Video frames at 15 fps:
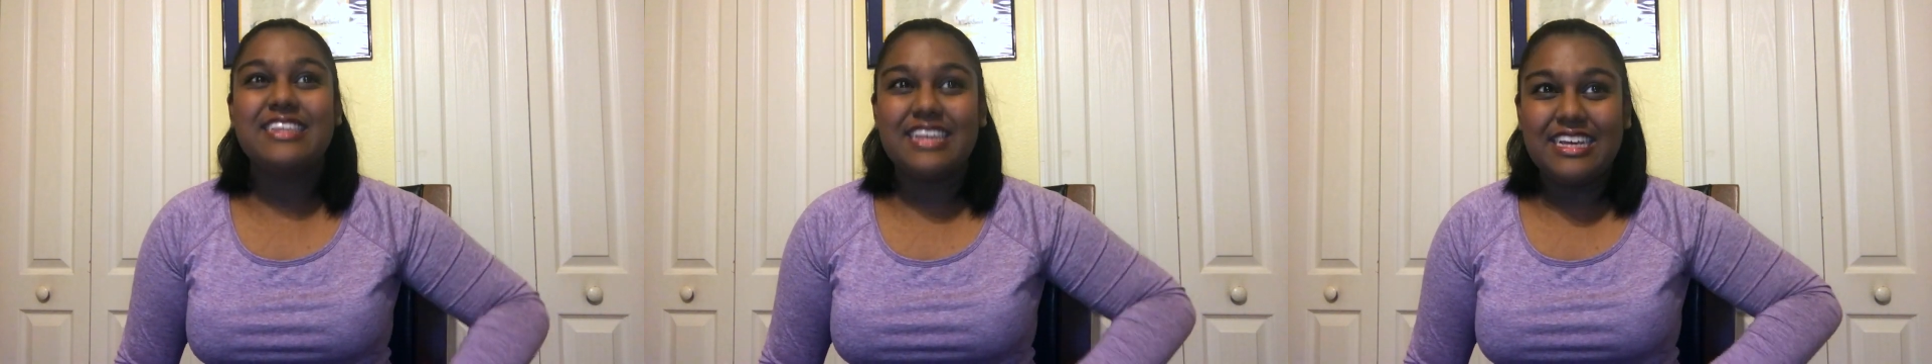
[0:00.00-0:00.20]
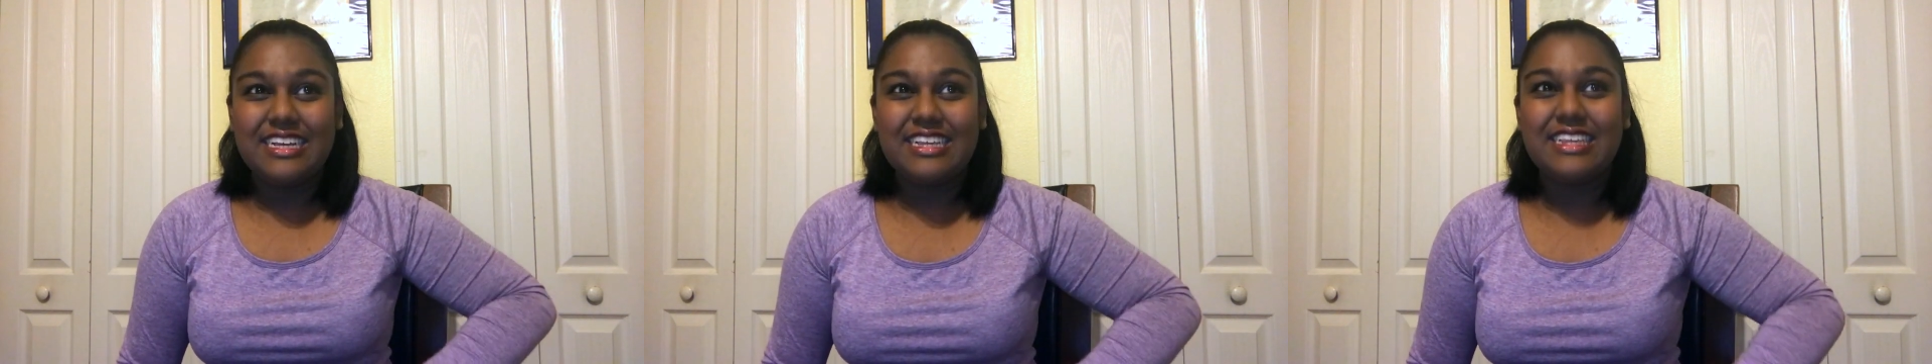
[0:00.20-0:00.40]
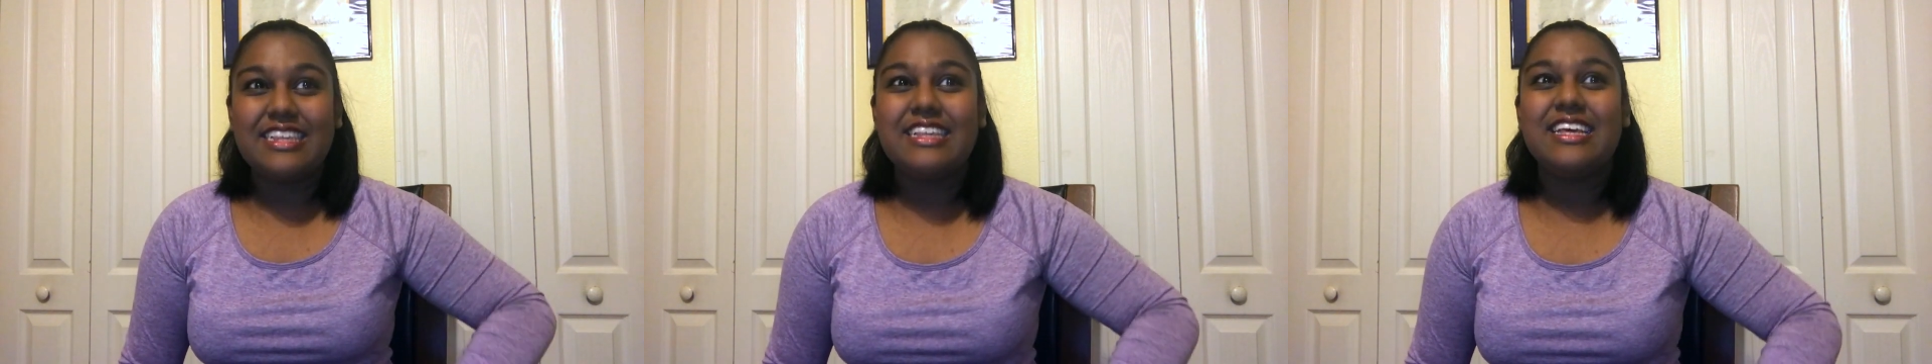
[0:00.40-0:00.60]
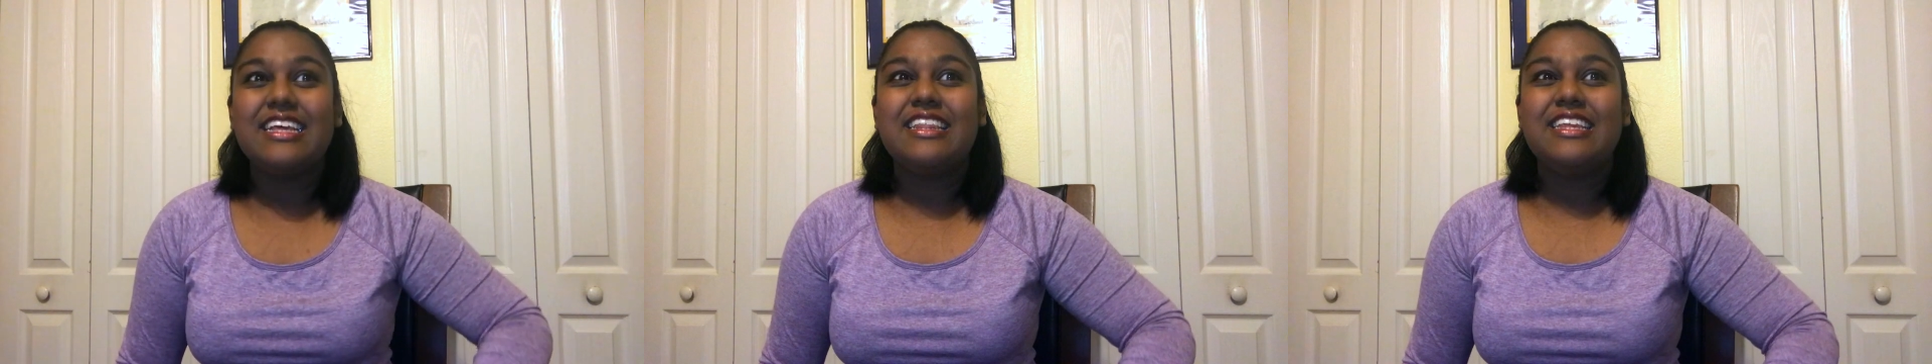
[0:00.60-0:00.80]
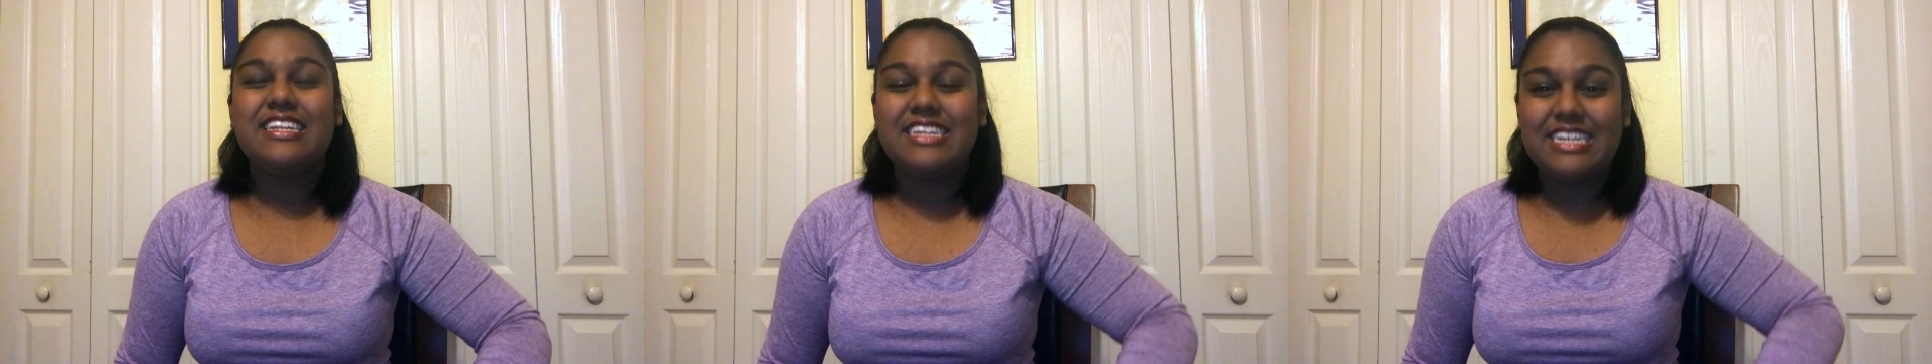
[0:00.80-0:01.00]
since
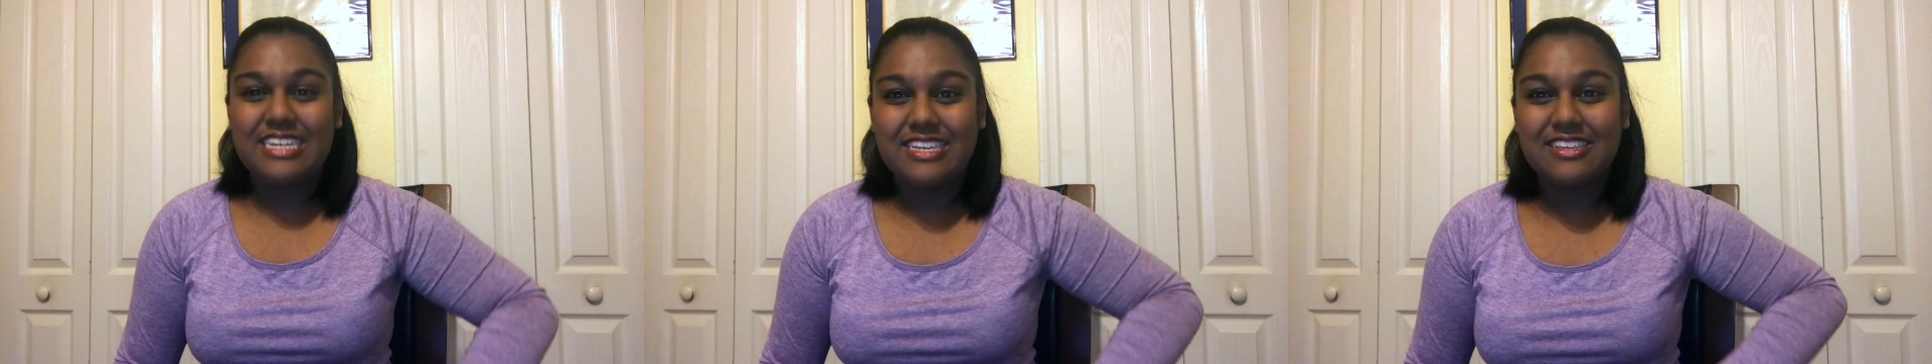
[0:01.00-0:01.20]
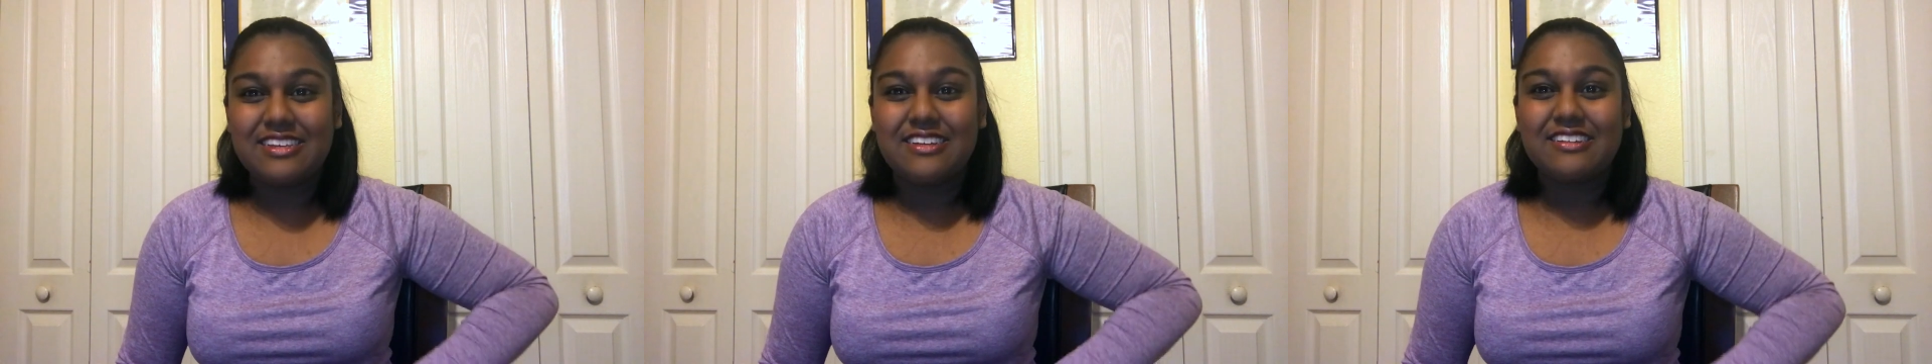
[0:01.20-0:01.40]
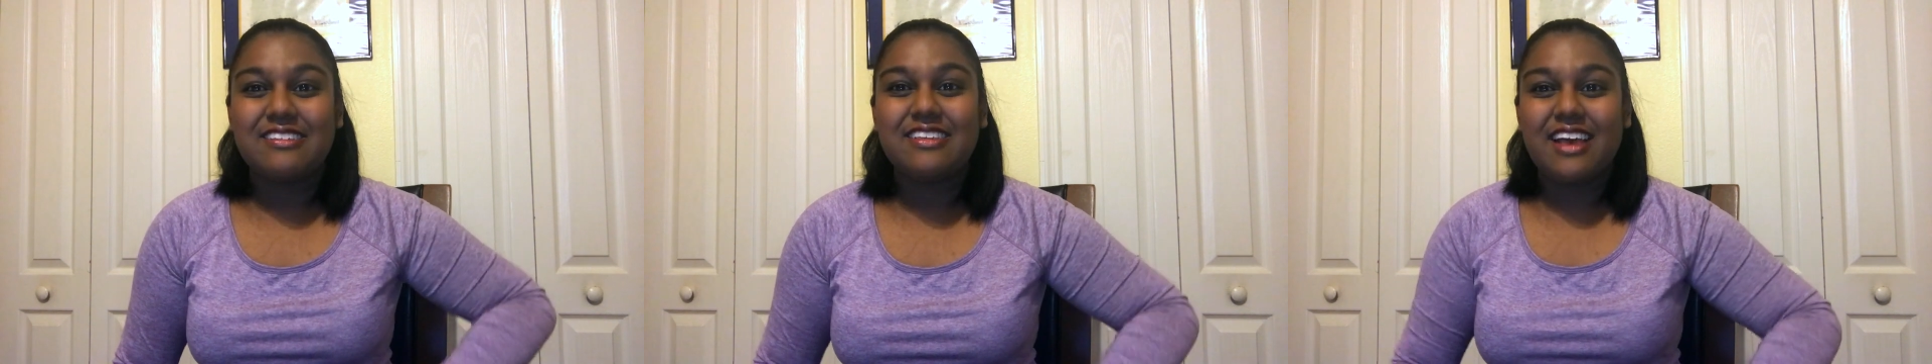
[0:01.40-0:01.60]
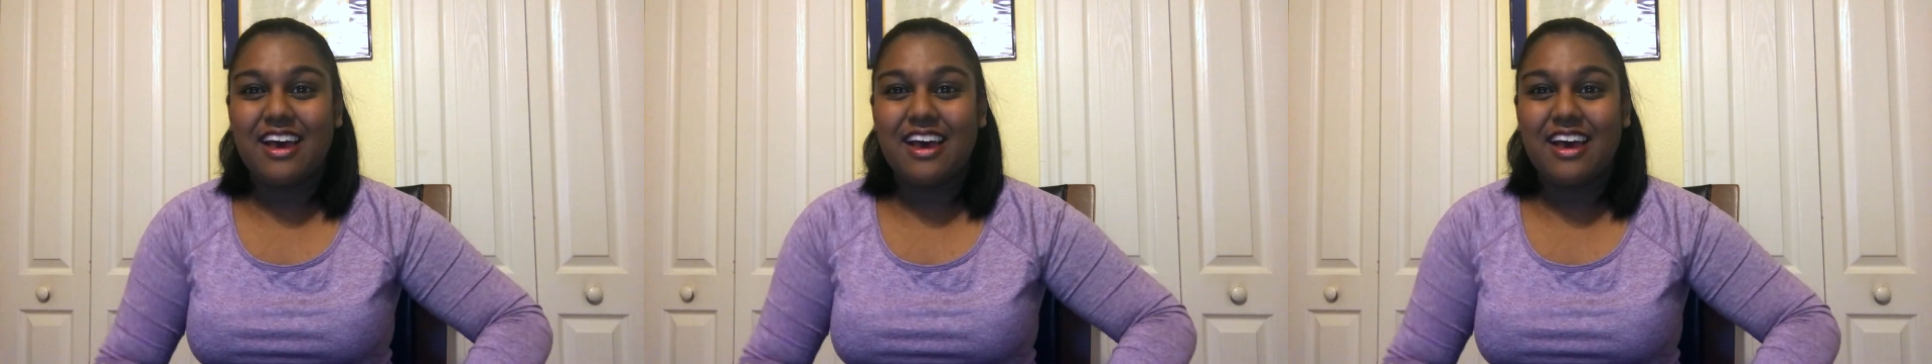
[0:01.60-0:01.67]
the teasers